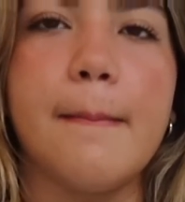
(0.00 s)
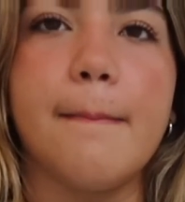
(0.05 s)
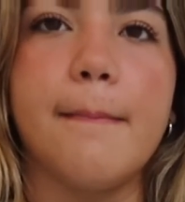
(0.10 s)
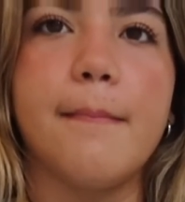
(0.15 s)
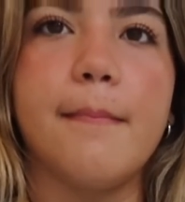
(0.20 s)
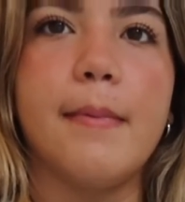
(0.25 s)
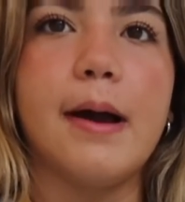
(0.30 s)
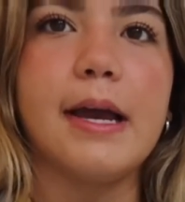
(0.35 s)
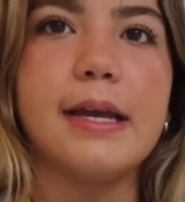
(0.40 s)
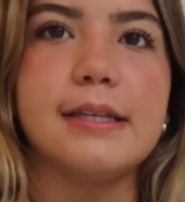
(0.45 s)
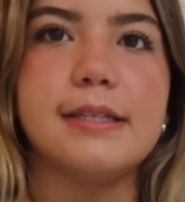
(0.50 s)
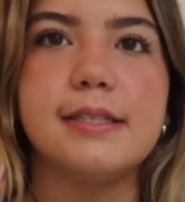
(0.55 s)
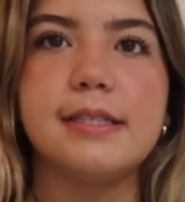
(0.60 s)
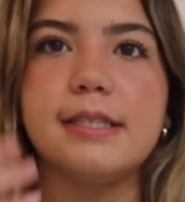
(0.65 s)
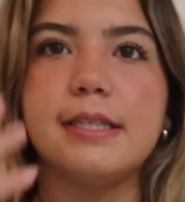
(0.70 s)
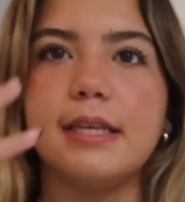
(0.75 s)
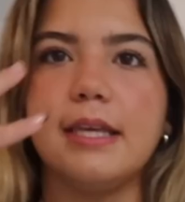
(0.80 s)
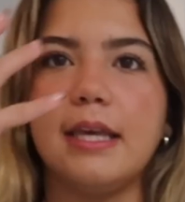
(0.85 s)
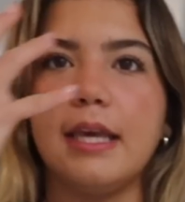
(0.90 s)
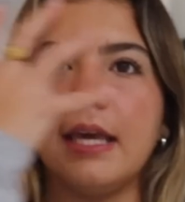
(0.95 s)
my
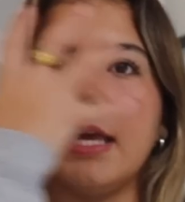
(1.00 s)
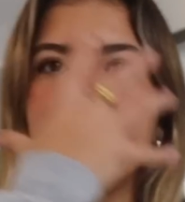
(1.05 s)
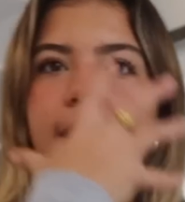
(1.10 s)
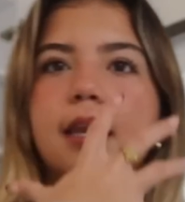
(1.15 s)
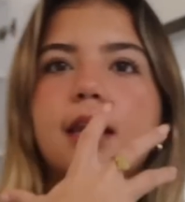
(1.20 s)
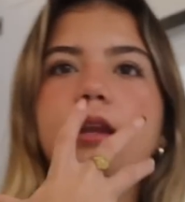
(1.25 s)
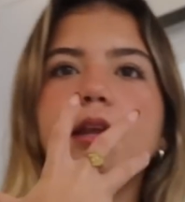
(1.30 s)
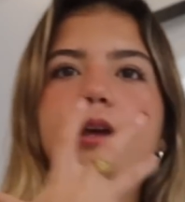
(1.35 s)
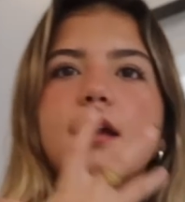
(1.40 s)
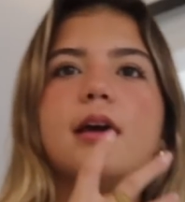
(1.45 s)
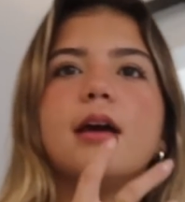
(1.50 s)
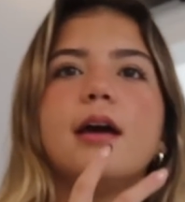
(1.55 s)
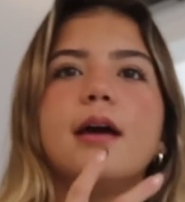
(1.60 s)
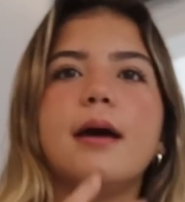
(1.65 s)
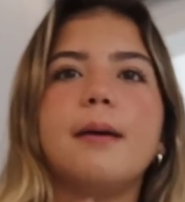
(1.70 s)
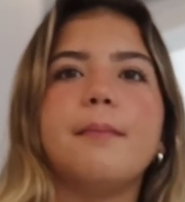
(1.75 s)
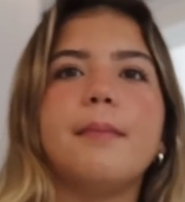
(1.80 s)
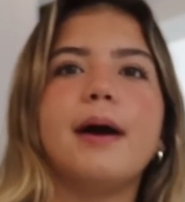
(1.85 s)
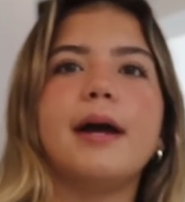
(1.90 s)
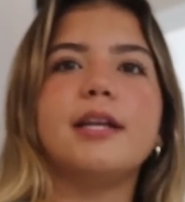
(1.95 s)
skin,
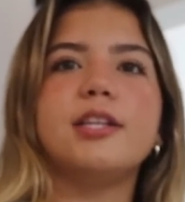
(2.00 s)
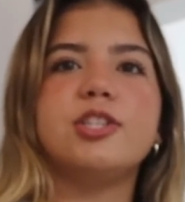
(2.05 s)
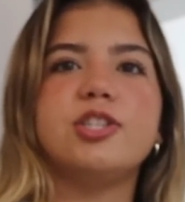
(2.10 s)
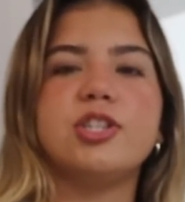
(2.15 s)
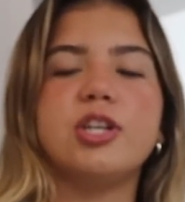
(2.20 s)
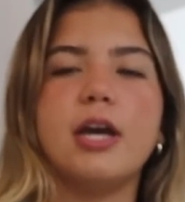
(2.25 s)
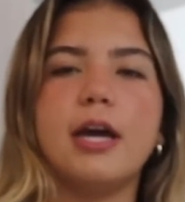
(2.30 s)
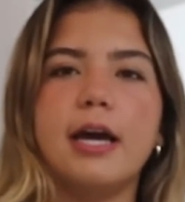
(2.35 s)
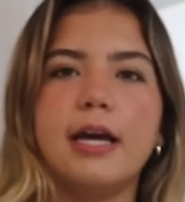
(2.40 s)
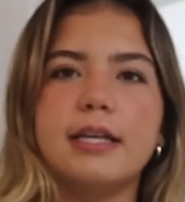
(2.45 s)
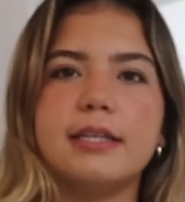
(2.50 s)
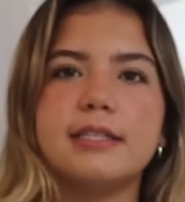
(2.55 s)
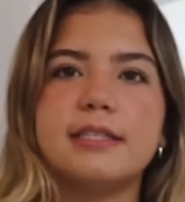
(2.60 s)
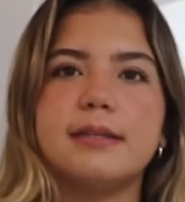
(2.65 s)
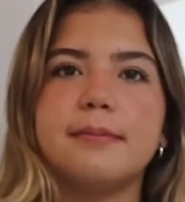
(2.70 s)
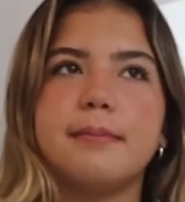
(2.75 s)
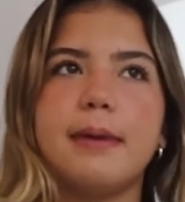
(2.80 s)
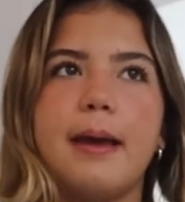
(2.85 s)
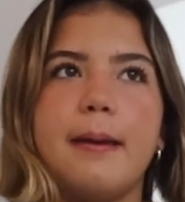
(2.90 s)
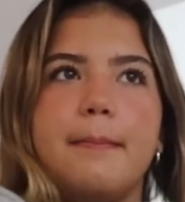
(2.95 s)
my
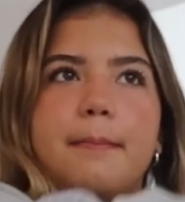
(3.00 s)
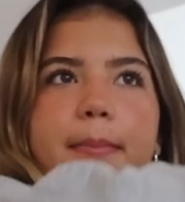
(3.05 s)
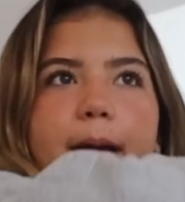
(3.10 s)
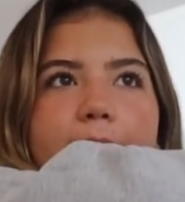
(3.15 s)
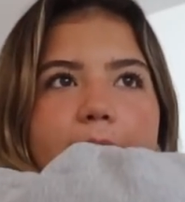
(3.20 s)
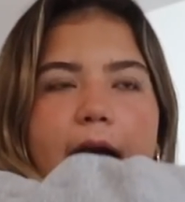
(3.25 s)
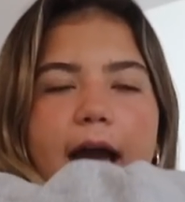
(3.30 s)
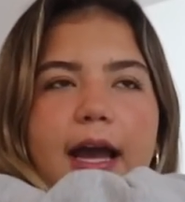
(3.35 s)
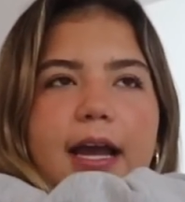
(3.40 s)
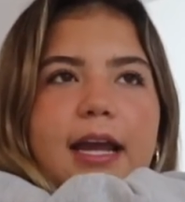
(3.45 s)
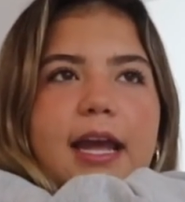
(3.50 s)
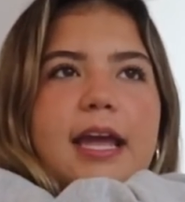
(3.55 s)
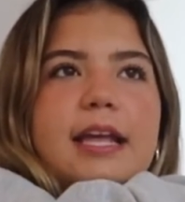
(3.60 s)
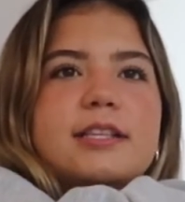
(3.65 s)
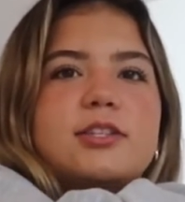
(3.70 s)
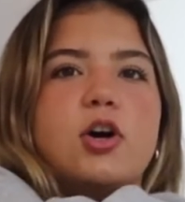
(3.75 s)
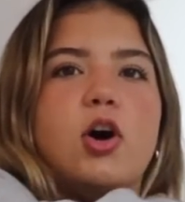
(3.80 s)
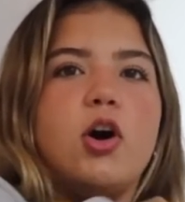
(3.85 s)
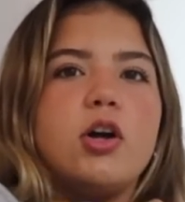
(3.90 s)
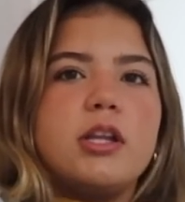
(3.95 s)
chest, my back,
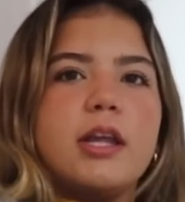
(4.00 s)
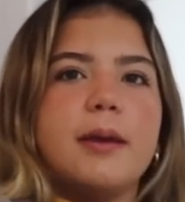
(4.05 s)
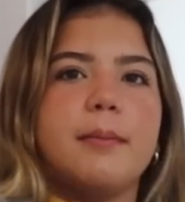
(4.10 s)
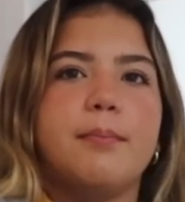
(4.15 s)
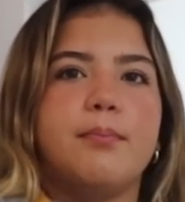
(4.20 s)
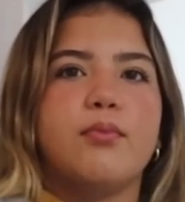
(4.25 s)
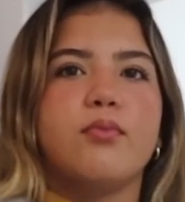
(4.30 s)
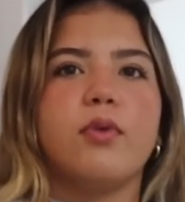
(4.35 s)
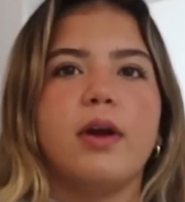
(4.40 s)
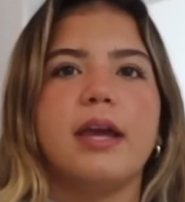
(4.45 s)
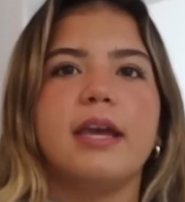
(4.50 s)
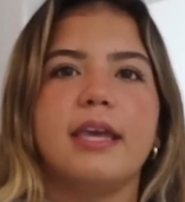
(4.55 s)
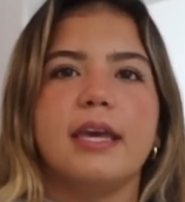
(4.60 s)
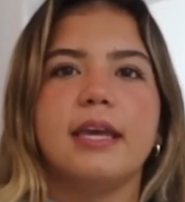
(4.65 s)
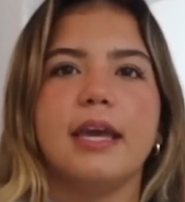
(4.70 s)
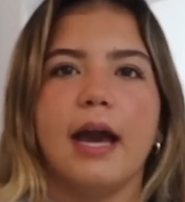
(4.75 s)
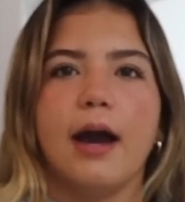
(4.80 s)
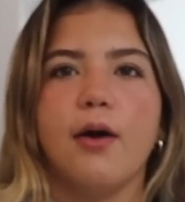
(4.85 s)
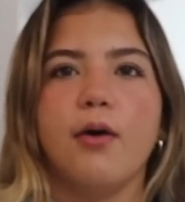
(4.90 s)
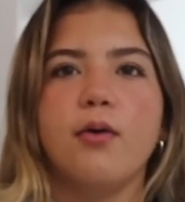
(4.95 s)
it's all like
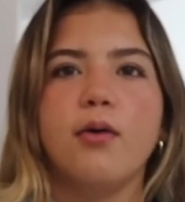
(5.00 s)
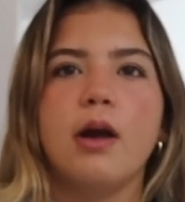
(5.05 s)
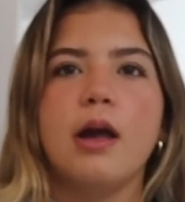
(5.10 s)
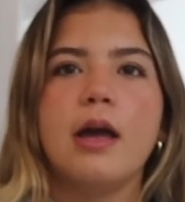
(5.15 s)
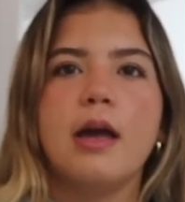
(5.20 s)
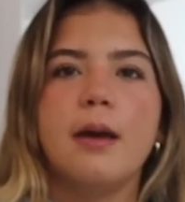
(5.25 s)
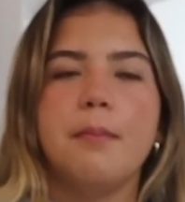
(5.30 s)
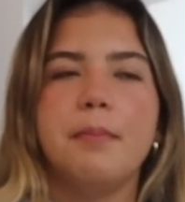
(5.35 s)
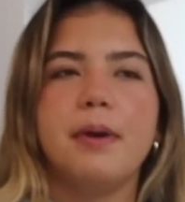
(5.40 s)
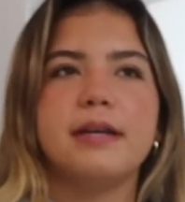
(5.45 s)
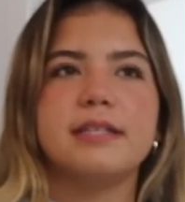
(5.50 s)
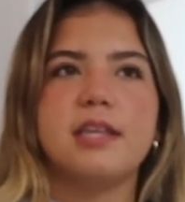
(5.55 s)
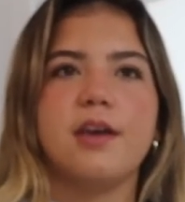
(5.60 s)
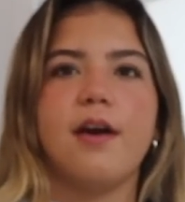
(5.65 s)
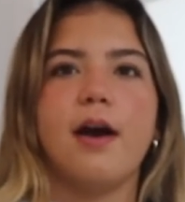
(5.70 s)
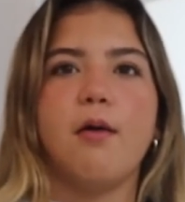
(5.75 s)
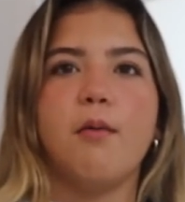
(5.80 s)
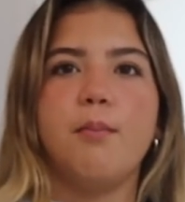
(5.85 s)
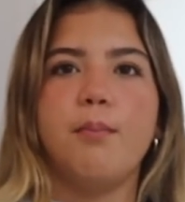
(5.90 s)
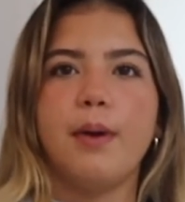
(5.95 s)
breaking out because of
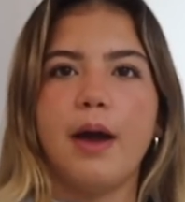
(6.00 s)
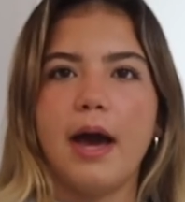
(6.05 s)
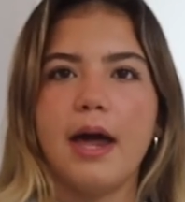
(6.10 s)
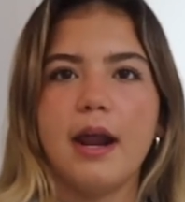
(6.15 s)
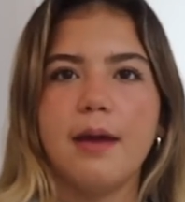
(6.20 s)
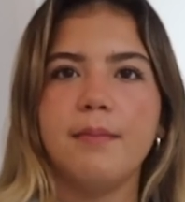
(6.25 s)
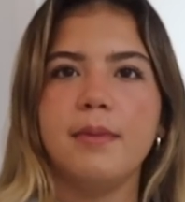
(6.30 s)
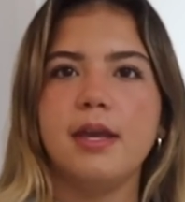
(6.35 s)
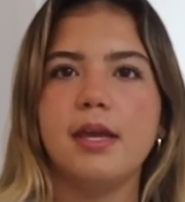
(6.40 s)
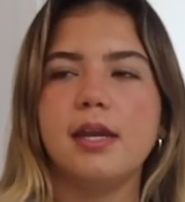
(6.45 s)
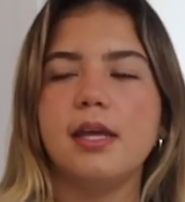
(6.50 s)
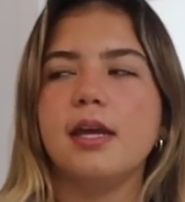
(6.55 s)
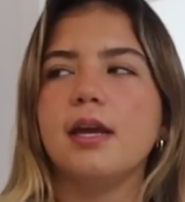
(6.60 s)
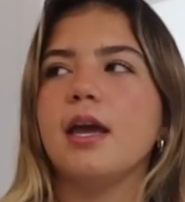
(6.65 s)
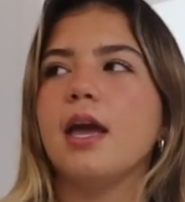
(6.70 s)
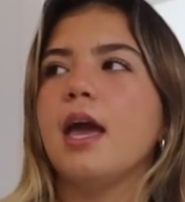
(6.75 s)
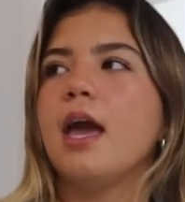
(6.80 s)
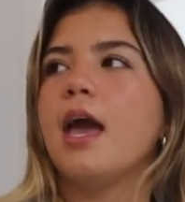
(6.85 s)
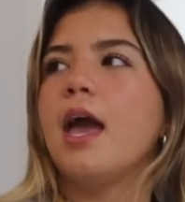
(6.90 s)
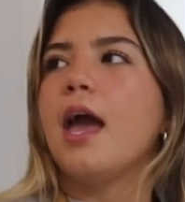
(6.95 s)
how bad I'm
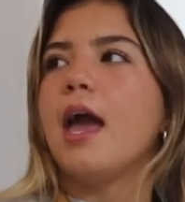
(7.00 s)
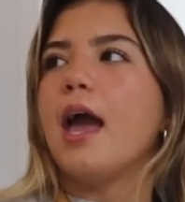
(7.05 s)
eating.